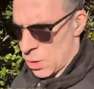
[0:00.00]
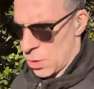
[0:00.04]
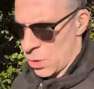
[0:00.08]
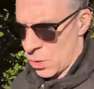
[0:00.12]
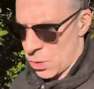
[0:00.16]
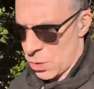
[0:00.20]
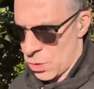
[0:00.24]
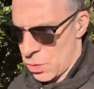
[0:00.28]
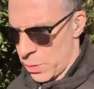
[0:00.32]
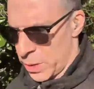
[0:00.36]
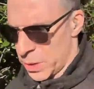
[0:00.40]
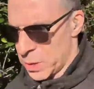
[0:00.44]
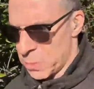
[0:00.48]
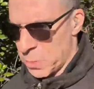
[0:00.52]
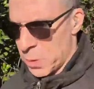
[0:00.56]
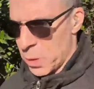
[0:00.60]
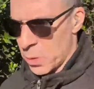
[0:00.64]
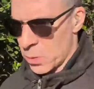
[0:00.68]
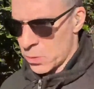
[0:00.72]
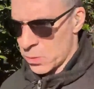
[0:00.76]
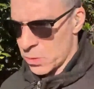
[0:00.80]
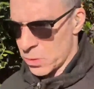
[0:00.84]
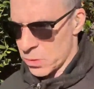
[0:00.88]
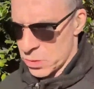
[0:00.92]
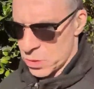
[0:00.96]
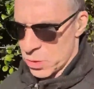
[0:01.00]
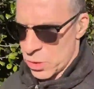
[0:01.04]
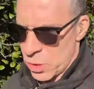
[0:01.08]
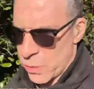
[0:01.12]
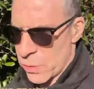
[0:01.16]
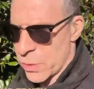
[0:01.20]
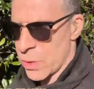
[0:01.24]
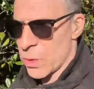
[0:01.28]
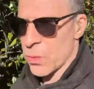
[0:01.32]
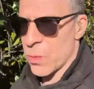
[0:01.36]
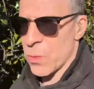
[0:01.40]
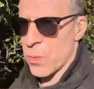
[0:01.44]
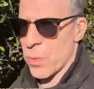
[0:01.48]
U.S. Postal
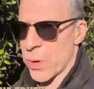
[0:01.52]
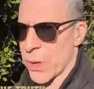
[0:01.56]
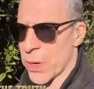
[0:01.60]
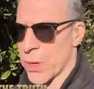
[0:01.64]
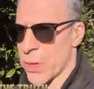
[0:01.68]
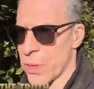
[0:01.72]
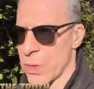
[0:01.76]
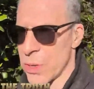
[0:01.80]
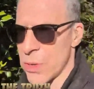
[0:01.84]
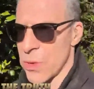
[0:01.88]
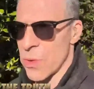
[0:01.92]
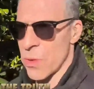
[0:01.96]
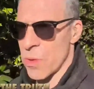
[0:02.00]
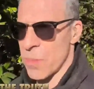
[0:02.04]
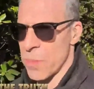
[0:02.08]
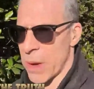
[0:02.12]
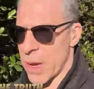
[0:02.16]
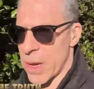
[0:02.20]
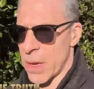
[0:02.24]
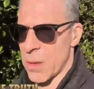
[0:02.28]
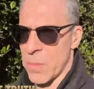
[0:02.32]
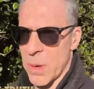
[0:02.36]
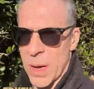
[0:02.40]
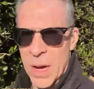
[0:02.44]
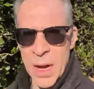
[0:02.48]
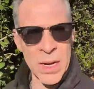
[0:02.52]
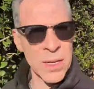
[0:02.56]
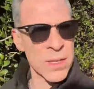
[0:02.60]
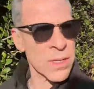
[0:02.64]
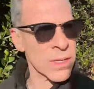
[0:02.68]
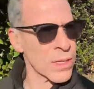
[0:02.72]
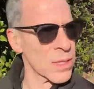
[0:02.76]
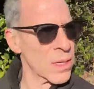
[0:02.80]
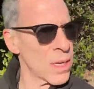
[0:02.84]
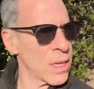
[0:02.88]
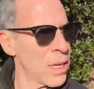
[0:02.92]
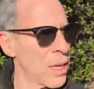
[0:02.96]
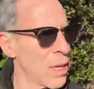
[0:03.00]
Service would bring it to your
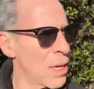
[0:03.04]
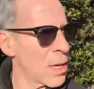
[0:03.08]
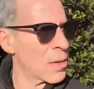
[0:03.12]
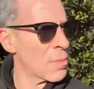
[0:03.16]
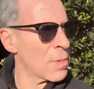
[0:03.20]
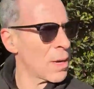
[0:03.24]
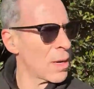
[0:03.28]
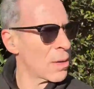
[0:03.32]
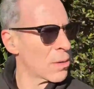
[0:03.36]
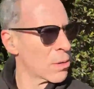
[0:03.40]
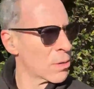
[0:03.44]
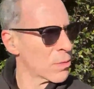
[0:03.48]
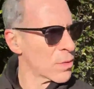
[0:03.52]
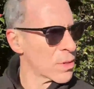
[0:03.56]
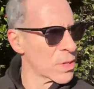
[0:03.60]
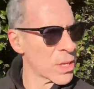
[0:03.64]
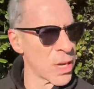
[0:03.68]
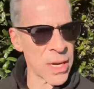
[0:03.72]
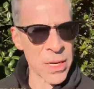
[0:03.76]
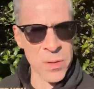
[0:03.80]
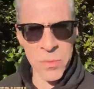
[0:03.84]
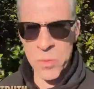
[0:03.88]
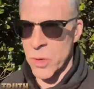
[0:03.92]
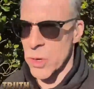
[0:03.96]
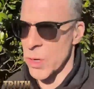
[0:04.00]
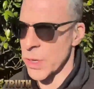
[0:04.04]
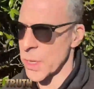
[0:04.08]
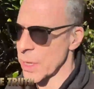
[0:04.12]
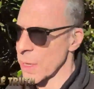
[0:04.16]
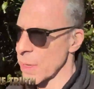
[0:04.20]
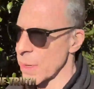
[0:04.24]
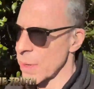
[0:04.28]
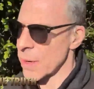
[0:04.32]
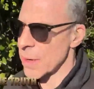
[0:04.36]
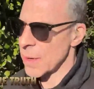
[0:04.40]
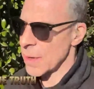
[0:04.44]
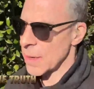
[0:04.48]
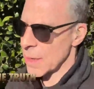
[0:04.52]
mailbox. I'm out of sidewalk
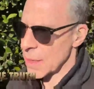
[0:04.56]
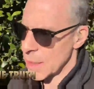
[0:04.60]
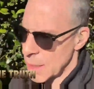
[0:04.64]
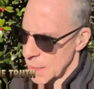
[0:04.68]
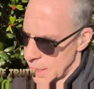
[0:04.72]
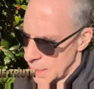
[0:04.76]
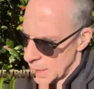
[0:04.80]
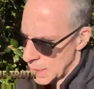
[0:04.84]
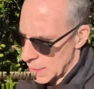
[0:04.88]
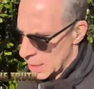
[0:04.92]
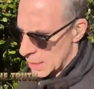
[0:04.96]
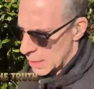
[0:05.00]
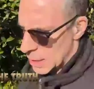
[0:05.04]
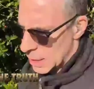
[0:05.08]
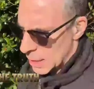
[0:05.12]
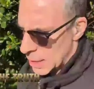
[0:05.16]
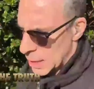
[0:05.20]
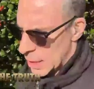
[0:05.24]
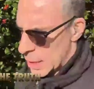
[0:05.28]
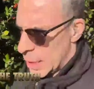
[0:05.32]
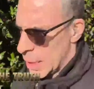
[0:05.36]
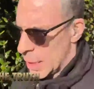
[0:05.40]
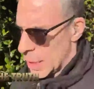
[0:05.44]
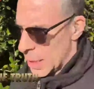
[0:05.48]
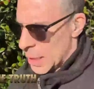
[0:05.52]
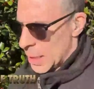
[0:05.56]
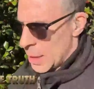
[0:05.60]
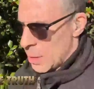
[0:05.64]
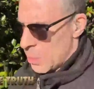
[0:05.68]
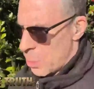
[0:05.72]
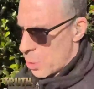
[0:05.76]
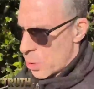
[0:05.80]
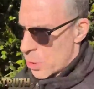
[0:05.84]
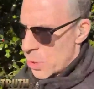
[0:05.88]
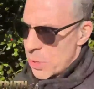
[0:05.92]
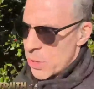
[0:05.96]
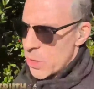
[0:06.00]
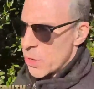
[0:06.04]
here.
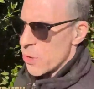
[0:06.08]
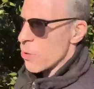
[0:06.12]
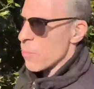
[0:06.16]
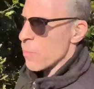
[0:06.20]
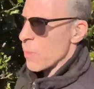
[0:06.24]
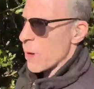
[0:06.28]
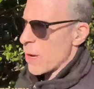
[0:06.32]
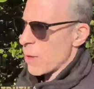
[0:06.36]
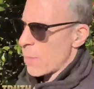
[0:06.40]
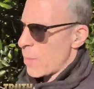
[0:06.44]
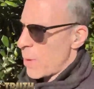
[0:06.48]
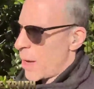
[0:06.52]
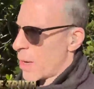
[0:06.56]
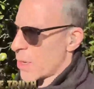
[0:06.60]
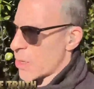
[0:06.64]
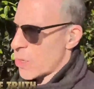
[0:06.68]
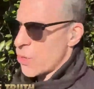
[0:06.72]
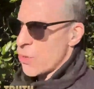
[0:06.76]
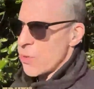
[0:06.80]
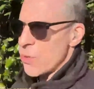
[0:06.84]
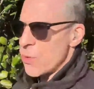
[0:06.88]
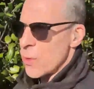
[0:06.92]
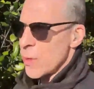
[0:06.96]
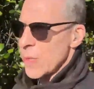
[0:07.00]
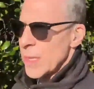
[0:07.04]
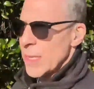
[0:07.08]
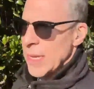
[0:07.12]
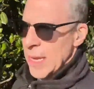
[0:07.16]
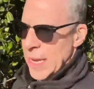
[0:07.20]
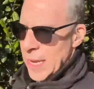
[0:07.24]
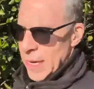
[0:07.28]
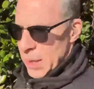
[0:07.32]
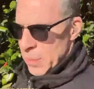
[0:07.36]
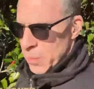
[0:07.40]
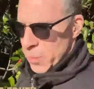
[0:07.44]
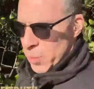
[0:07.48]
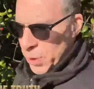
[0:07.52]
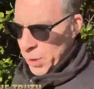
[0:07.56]
Put it in your mailbox, you would take
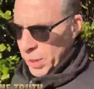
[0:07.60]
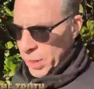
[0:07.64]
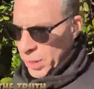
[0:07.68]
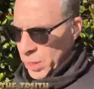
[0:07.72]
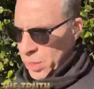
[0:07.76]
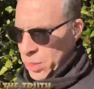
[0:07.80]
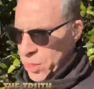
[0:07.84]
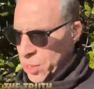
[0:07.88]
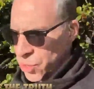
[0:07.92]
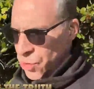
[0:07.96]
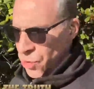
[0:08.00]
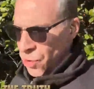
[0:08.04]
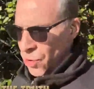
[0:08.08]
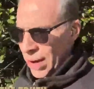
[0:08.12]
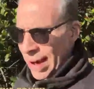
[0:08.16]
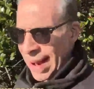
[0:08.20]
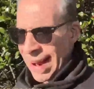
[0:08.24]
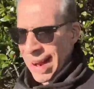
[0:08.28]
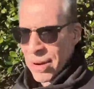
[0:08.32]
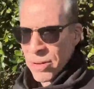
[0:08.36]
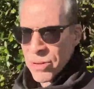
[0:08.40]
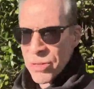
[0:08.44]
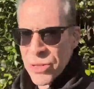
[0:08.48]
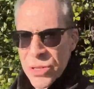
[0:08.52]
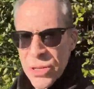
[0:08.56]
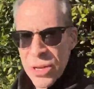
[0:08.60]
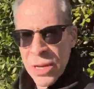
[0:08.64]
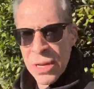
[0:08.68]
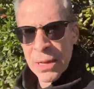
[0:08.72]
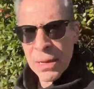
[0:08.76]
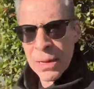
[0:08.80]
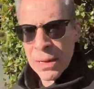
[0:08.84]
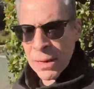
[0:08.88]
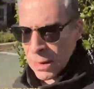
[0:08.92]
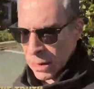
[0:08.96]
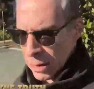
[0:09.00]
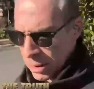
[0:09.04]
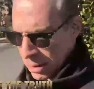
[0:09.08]
it, bring it into your house,
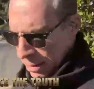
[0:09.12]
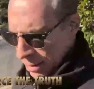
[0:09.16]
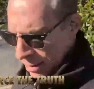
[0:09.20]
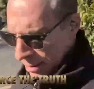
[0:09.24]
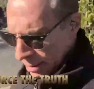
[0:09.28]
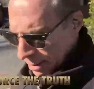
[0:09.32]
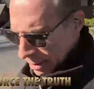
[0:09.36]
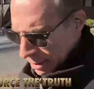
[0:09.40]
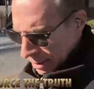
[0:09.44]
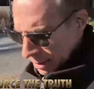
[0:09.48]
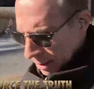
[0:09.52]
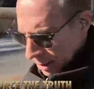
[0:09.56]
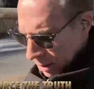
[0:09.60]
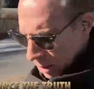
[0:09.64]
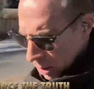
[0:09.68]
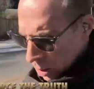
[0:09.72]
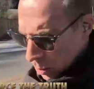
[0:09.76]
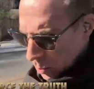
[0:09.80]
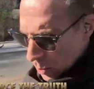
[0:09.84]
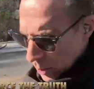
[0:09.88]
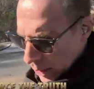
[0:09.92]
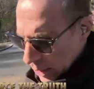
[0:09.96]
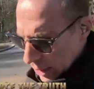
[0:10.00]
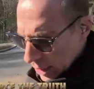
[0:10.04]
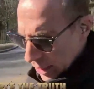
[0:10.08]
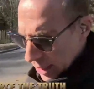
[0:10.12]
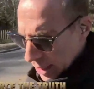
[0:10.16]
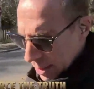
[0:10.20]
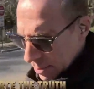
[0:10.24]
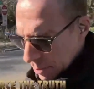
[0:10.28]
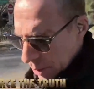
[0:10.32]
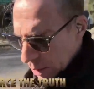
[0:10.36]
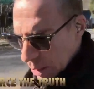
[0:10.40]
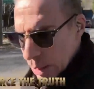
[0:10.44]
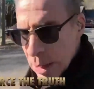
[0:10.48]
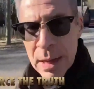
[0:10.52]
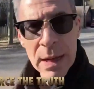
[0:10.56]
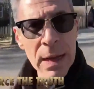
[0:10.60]
open it up,
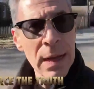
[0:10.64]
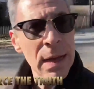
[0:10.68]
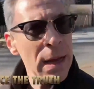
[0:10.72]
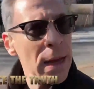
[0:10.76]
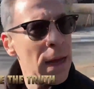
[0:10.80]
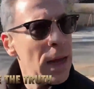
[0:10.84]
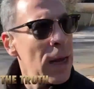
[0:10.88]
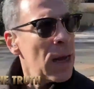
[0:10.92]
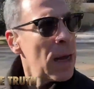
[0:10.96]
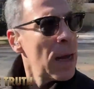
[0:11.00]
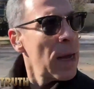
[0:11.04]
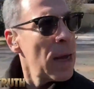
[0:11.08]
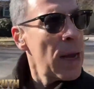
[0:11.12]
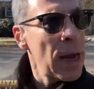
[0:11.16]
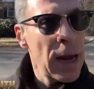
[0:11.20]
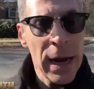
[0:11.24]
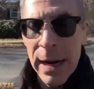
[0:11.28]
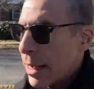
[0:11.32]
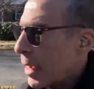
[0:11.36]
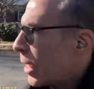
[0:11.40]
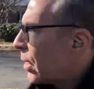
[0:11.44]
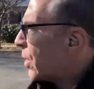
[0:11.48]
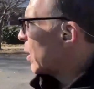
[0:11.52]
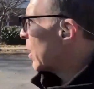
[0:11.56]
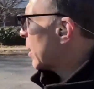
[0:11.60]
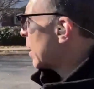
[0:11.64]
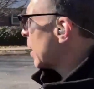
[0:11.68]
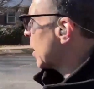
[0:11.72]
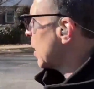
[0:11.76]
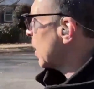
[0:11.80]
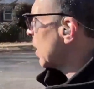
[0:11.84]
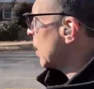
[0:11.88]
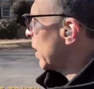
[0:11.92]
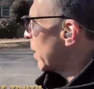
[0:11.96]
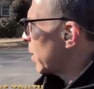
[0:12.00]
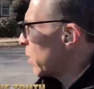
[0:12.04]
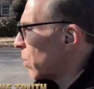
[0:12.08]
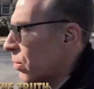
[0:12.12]
and now you got a
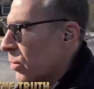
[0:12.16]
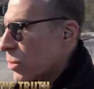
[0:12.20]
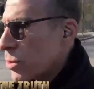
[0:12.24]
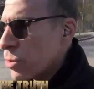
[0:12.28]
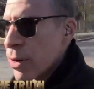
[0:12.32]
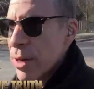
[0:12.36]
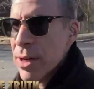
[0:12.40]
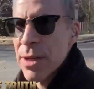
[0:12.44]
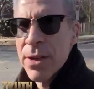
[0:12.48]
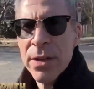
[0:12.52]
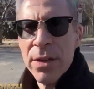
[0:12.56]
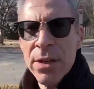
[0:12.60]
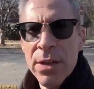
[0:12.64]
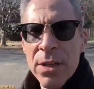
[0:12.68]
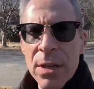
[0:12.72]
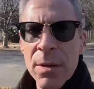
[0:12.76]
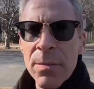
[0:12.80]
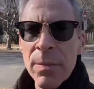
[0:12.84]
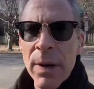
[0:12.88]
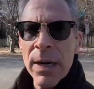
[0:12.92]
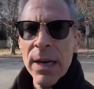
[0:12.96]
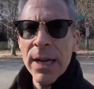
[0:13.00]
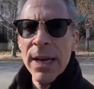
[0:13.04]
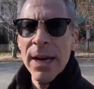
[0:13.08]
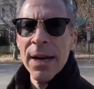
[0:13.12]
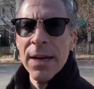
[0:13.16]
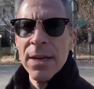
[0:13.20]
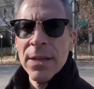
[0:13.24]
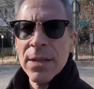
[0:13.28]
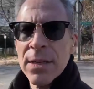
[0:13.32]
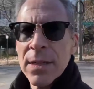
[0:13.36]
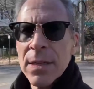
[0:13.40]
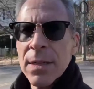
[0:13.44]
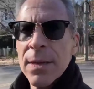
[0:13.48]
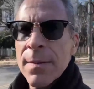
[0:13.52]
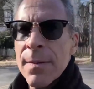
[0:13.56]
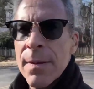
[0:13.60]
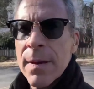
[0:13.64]
letter addressed to somebody
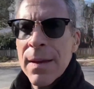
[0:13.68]
else.